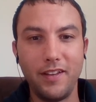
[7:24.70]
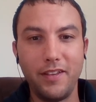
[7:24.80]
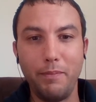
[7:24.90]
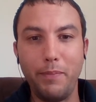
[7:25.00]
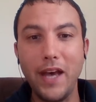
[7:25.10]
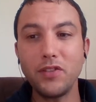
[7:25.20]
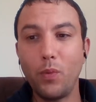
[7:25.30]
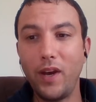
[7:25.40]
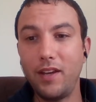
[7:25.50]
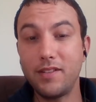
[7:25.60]
The best
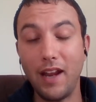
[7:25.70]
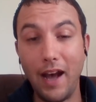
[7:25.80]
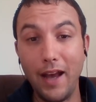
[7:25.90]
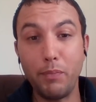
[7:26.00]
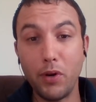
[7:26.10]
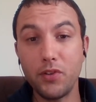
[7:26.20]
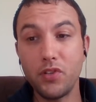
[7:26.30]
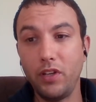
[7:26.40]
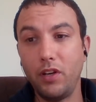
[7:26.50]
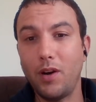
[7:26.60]
ways that I
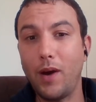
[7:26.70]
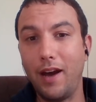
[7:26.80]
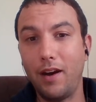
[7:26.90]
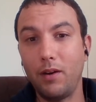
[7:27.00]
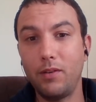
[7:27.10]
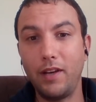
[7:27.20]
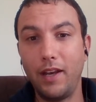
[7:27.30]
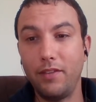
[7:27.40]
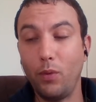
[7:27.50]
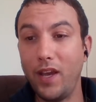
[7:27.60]
personally know how,
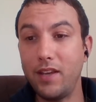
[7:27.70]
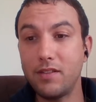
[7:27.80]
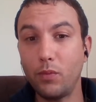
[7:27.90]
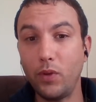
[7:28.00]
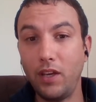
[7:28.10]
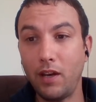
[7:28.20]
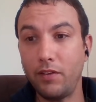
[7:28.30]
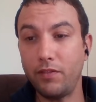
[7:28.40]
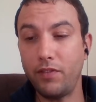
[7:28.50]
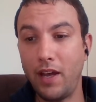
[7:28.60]
and the ways that we
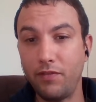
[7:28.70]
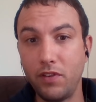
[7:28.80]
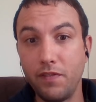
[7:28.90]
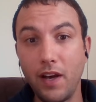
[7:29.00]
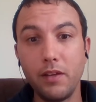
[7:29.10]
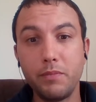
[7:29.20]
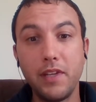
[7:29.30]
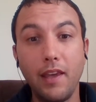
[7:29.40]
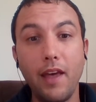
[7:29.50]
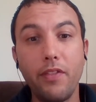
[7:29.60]
have developed
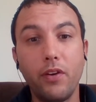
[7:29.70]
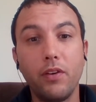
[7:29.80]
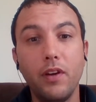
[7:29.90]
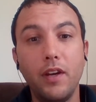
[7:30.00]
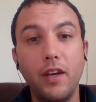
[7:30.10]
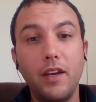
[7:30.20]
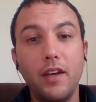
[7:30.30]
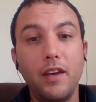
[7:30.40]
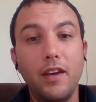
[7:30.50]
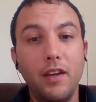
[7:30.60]
together
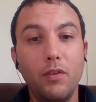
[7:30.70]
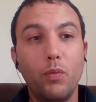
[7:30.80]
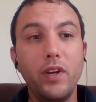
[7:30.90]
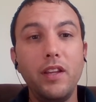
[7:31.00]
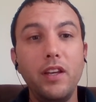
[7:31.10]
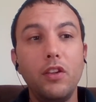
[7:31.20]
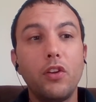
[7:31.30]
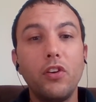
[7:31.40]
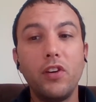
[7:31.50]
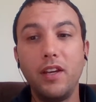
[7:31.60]
in really
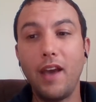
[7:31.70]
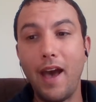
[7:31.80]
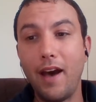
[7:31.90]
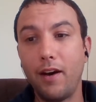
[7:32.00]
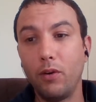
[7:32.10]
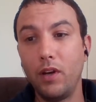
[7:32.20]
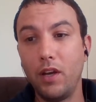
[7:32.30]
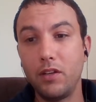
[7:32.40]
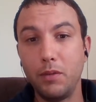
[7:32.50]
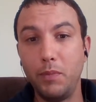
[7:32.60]
learning how
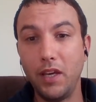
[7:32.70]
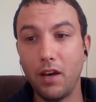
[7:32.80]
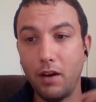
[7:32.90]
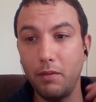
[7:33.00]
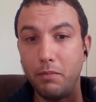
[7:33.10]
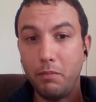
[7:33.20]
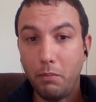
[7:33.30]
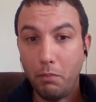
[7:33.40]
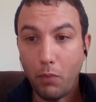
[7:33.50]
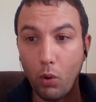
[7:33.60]
to become
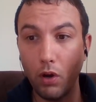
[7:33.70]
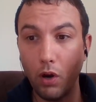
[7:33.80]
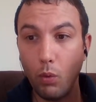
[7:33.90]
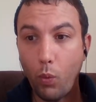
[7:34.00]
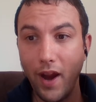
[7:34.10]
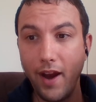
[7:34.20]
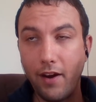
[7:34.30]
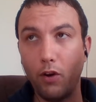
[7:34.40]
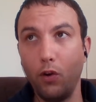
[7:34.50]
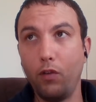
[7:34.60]
more
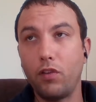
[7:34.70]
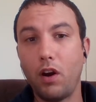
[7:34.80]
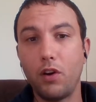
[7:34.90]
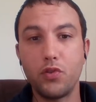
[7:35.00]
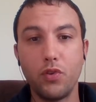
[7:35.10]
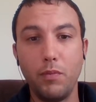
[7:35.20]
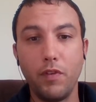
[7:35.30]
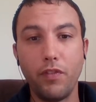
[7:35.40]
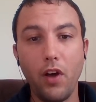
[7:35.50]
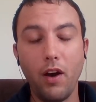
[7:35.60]
aware over our stream
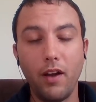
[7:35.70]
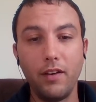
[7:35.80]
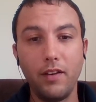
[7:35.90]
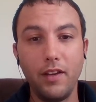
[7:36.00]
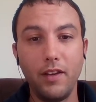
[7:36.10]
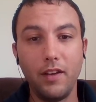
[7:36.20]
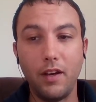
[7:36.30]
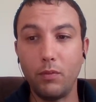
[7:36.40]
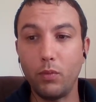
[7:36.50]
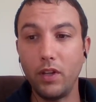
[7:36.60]
of thought
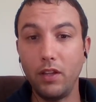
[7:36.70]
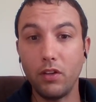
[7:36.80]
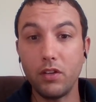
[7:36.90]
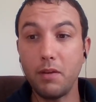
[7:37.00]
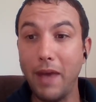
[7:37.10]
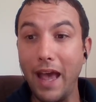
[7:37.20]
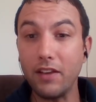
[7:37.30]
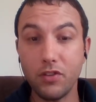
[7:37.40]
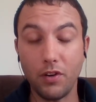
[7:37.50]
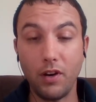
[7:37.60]
and really learn to
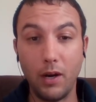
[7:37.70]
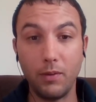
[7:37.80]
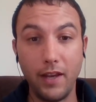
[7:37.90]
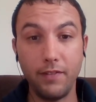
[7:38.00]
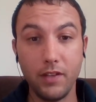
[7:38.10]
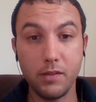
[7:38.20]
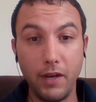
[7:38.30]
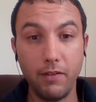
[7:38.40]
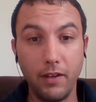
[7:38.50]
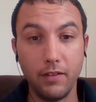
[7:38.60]
master our life
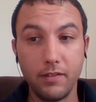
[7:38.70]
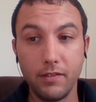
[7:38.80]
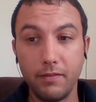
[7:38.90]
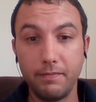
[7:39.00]
experience.